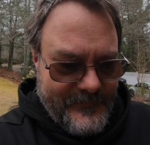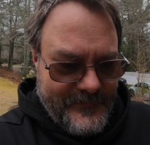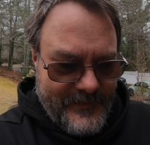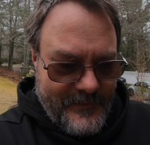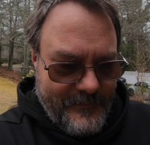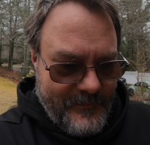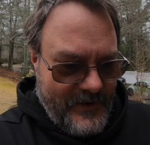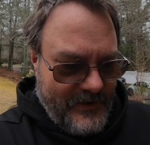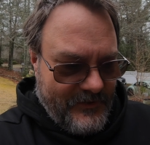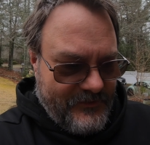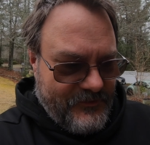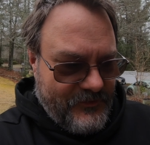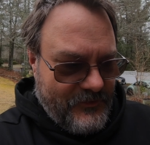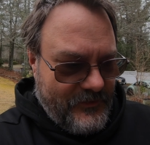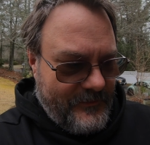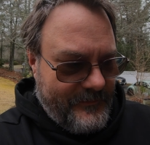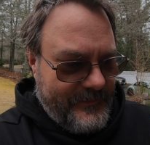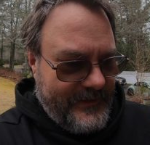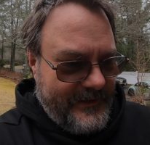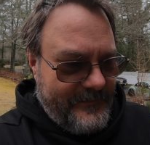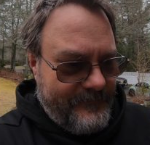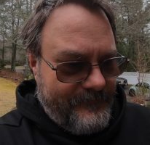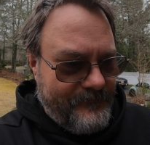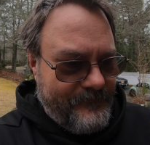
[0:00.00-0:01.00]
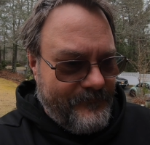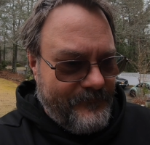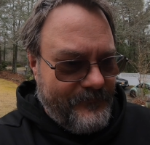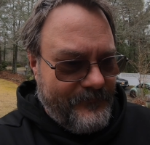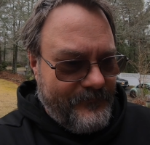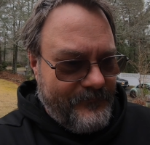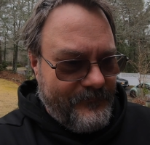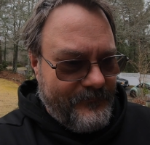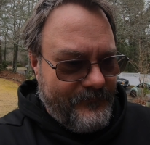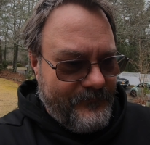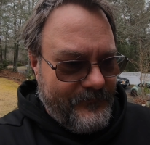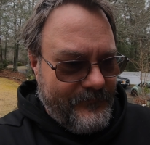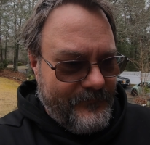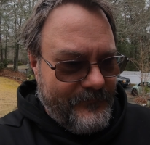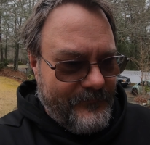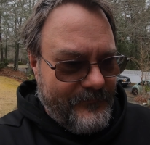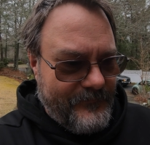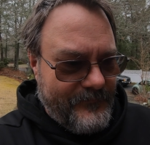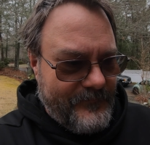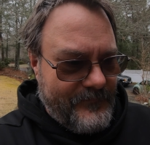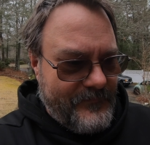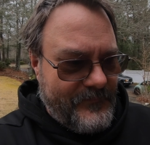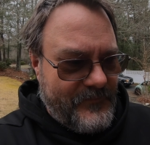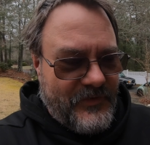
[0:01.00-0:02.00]
I'm not sure, man.
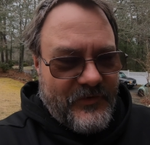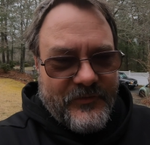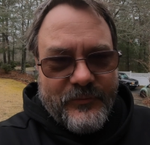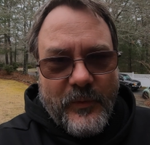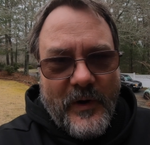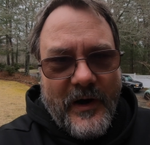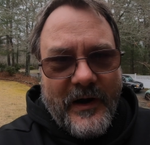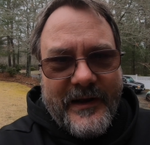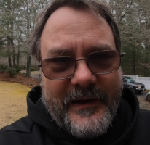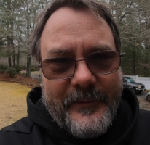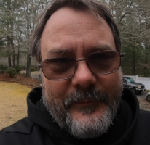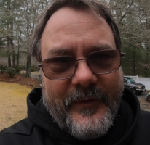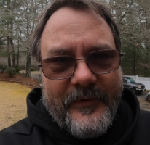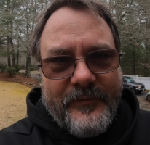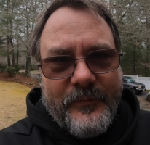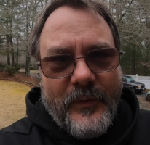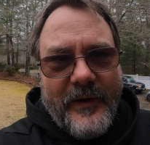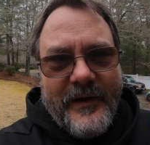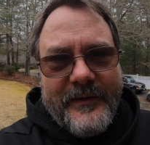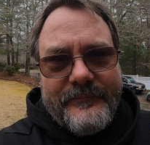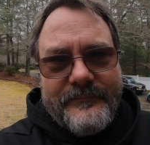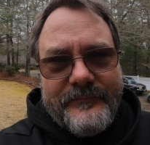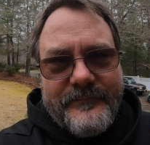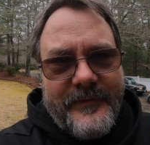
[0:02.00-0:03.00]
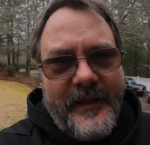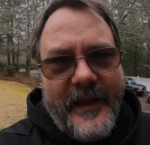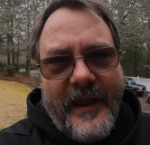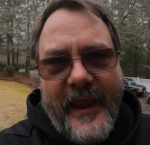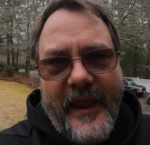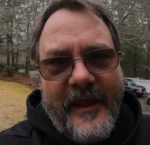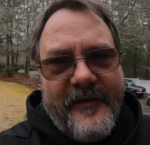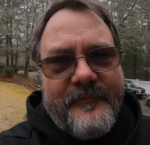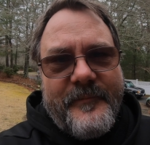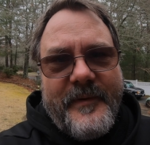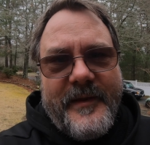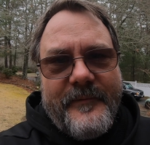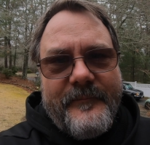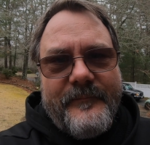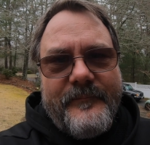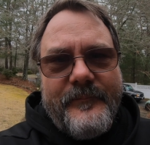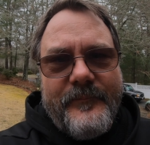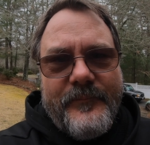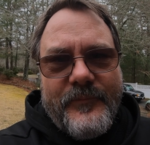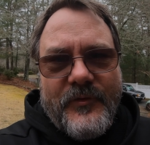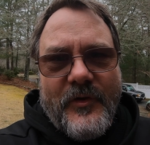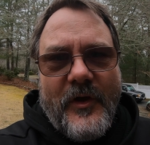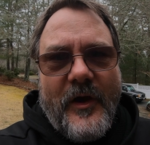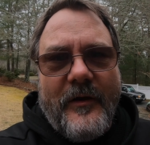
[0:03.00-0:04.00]
Just working with what they gave me.
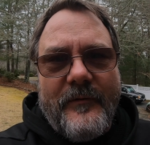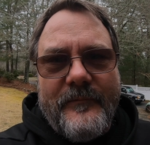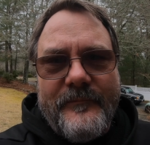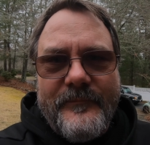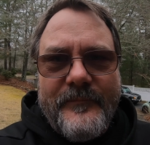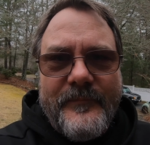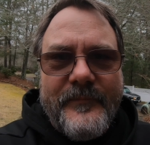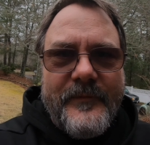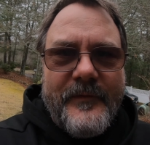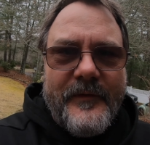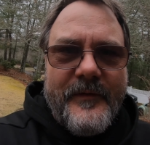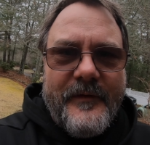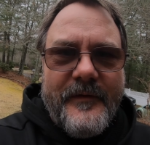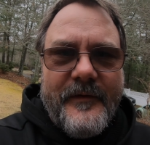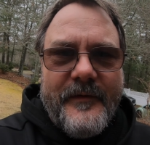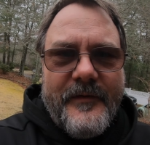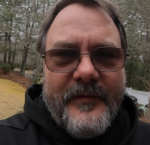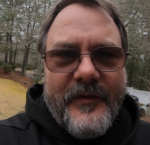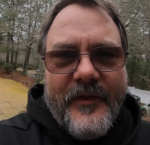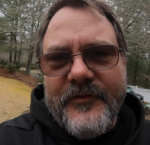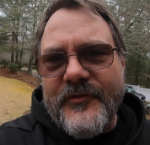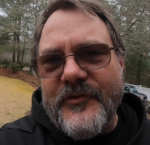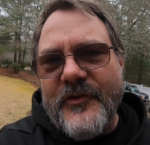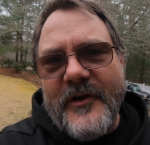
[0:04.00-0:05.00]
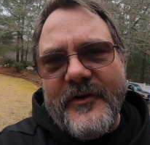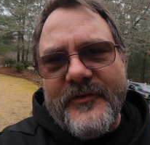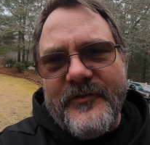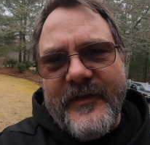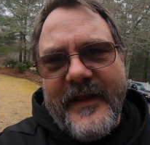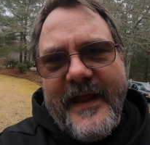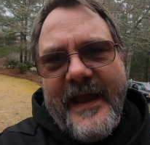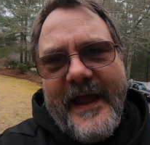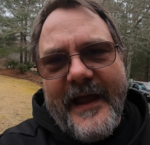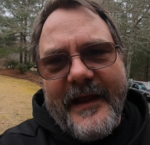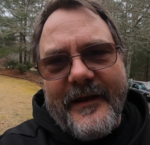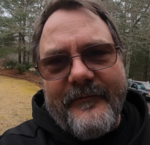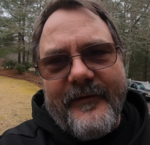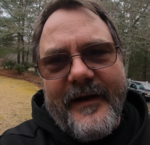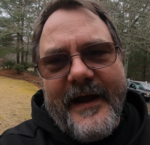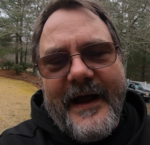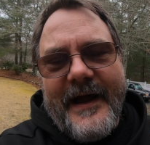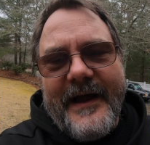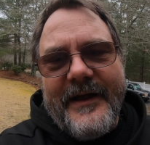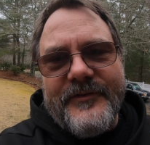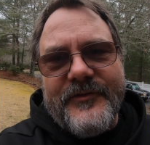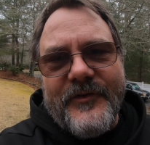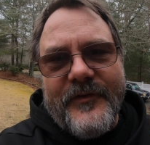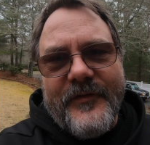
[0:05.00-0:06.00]
So this is RC Guy
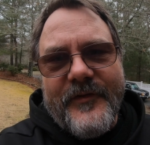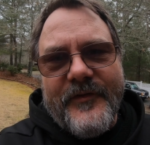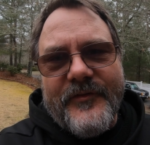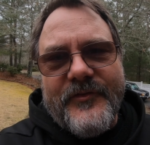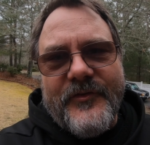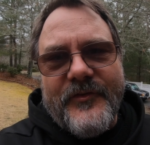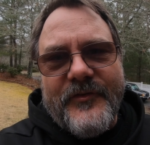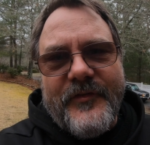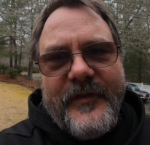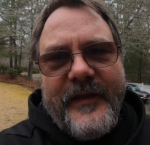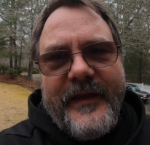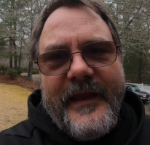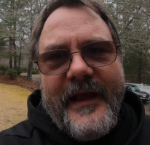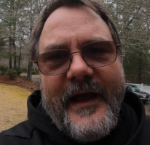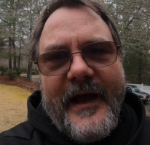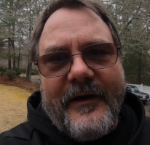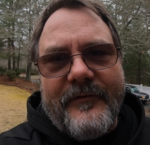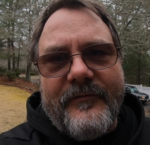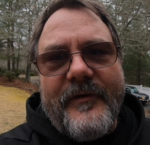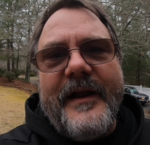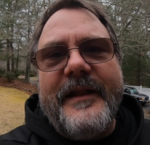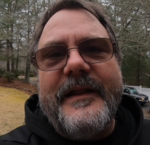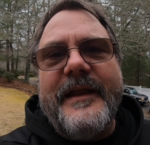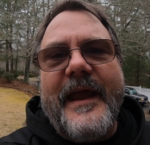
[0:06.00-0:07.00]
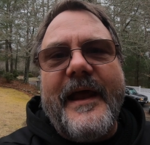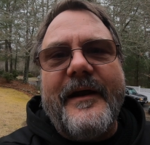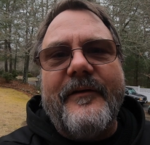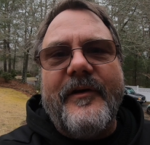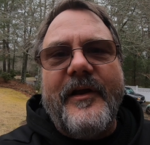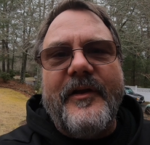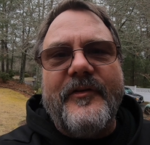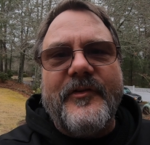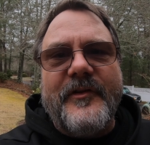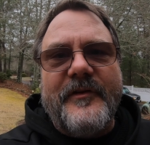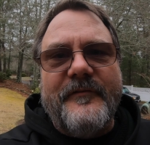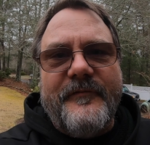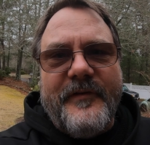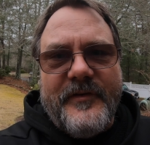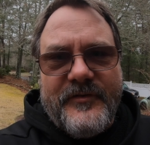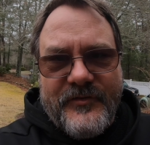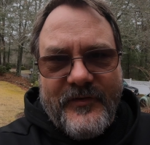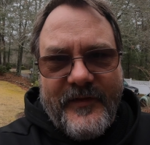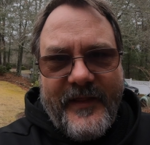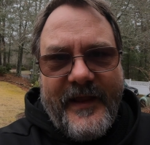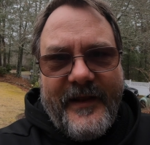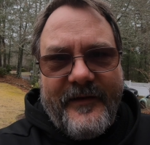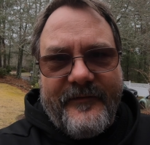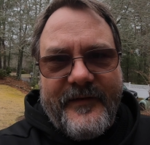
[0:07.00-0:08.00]
Garage, and this is the Redcat Racing
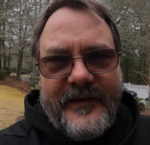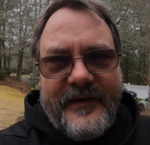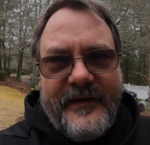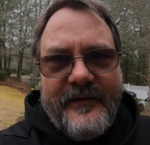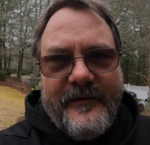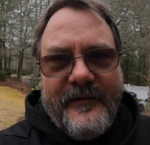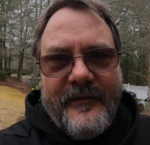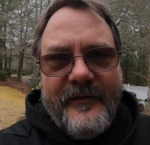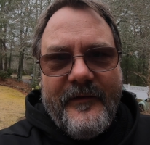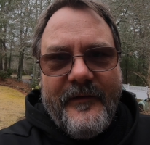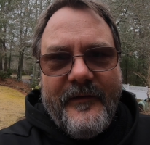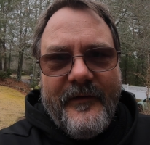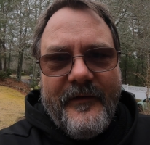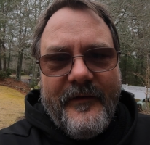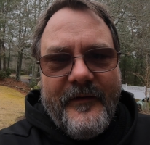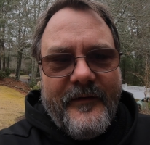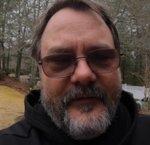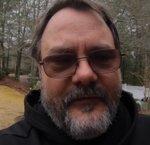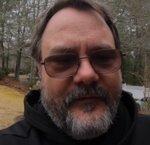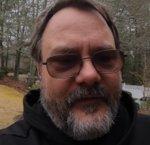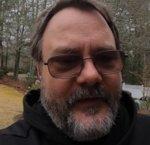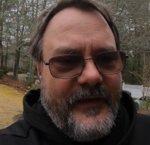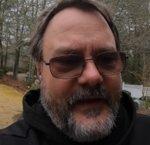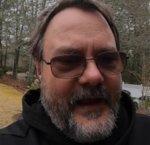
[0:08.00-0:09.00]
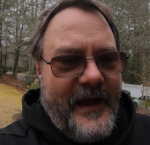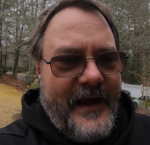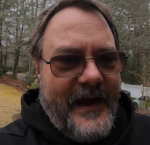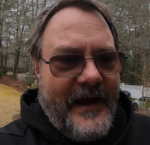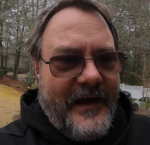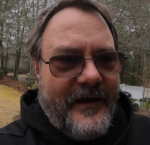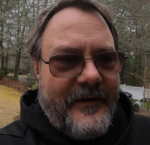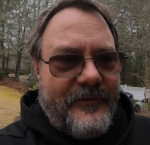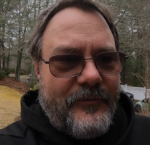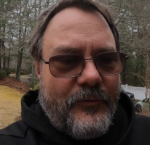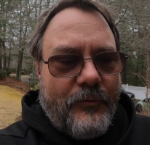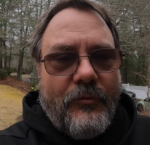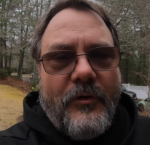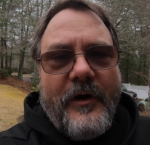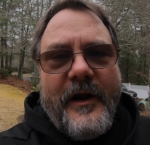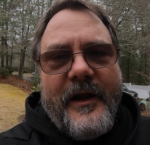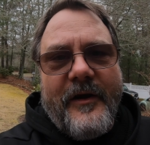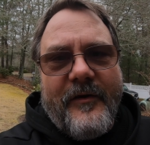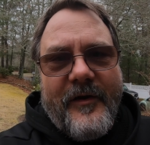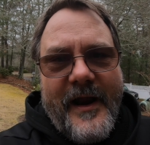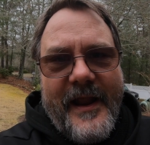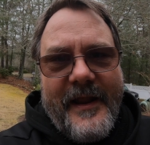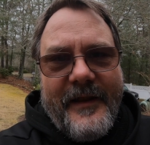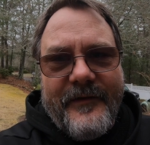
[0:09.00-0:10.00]
Vigilante, the
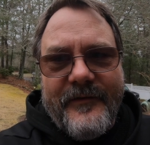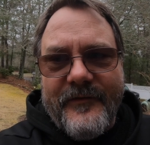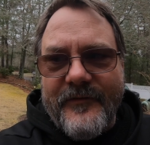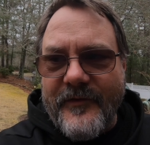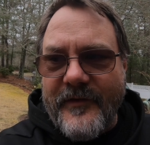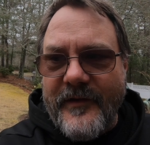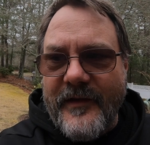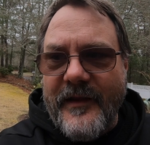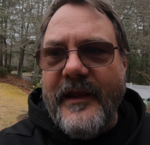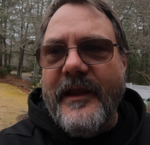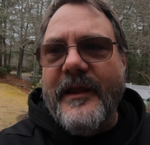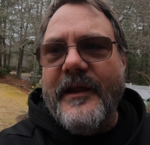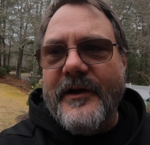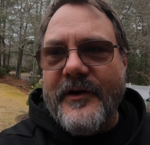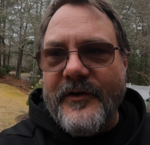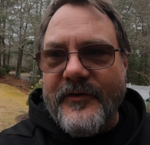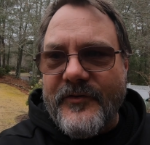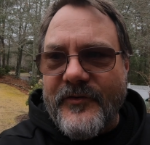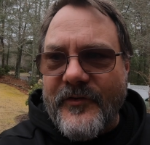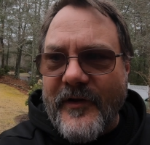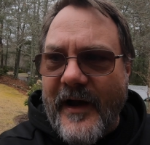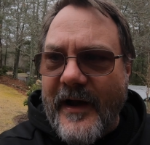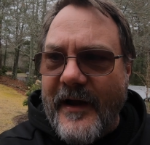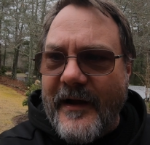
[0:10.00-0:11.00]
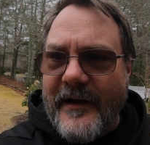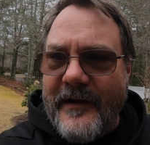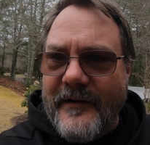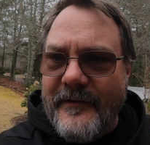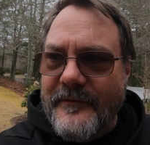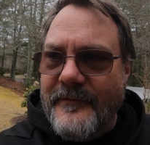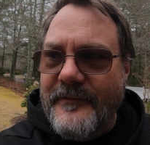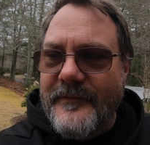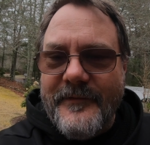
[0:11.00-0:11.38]
rear end gear saga.